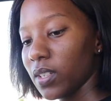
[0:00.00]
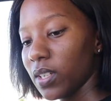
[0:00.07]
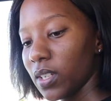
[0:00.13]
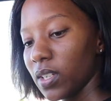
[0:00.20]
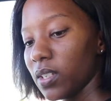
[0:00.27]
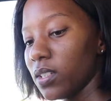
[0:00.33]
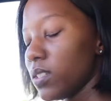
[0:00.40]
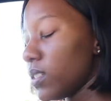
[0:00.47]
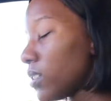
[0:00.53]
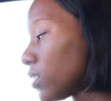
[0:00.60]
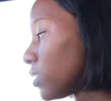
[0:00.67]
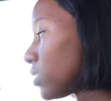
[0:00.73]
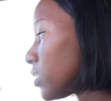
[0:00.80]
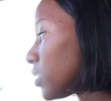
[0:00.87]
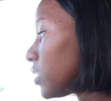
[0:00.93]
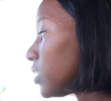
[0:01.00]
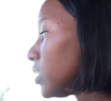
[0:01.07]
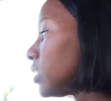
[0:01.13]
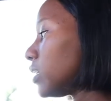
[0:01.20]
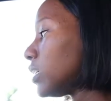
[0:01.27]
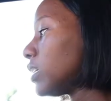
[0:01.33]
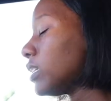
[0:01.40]
guys it
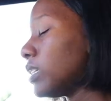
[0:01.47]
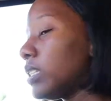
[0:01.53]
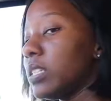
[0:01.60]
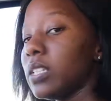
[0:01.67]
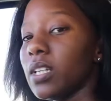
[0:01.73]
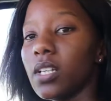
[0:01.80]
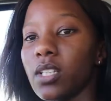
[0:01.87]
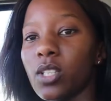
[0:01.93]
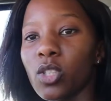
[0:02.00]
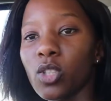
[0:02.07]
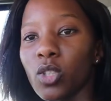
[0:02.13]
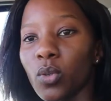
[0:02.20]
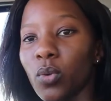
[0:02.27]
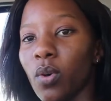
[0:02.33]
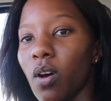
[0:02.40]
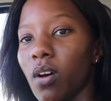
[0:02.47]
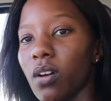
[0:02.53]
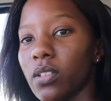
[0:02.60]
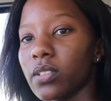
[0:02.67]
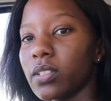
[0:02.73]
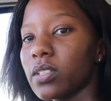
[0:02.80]
is so hot